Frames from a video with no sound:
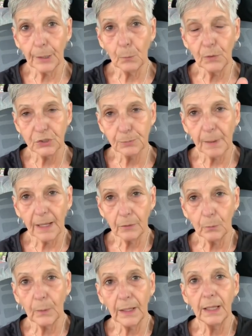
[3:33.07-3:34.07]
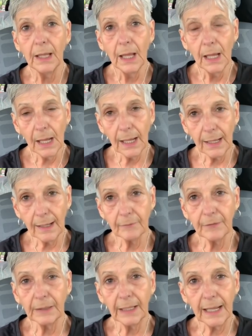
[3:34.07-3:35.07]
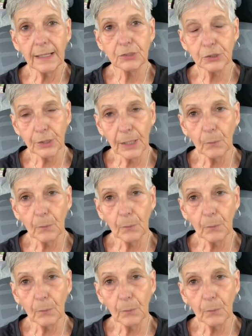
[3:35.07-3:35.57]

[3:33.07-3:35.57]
which, by the way, I have the lantern.